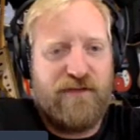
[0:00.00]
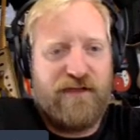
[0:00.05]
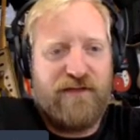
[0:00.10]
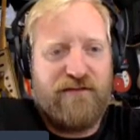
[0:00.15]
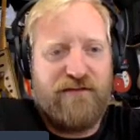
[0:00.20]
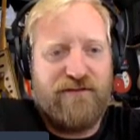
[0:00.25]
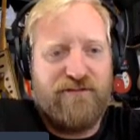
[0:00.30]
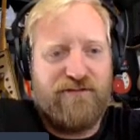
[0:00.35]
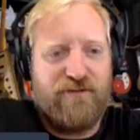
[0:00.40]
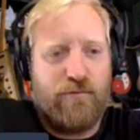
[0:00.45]

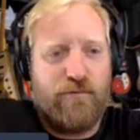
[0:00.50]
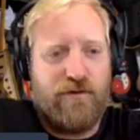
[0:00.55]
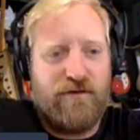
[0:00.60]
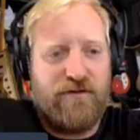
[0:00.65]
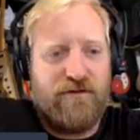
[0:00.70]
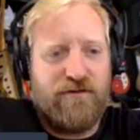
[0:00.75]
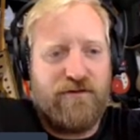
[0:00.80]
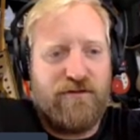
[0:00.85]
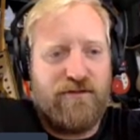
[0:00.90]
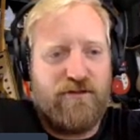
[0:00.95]
getting
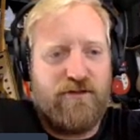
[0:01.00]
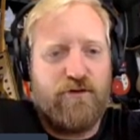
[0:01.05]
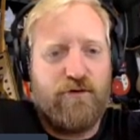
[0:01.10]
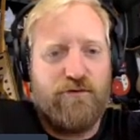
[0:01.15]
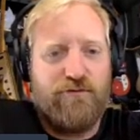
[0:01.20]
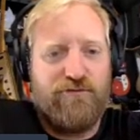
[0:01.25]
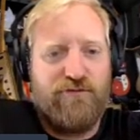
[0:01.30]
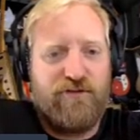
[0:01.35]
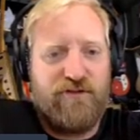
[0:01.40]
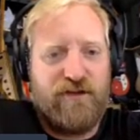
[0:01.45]
someone their
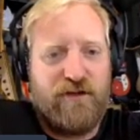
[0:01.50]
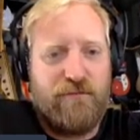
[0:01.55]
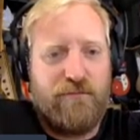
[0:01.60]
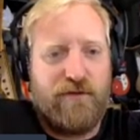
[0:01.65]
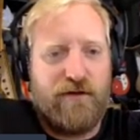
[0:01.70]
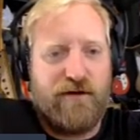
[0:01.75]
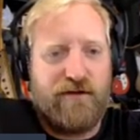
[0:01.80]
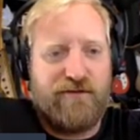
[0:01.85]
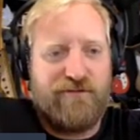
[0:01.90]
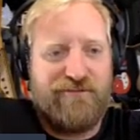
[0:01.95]
affiliate
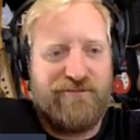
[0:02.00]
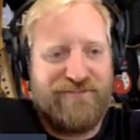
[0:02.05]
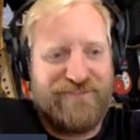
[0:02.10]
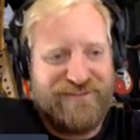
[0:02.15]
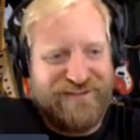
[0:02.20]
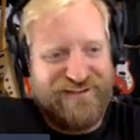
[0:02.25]
bucks.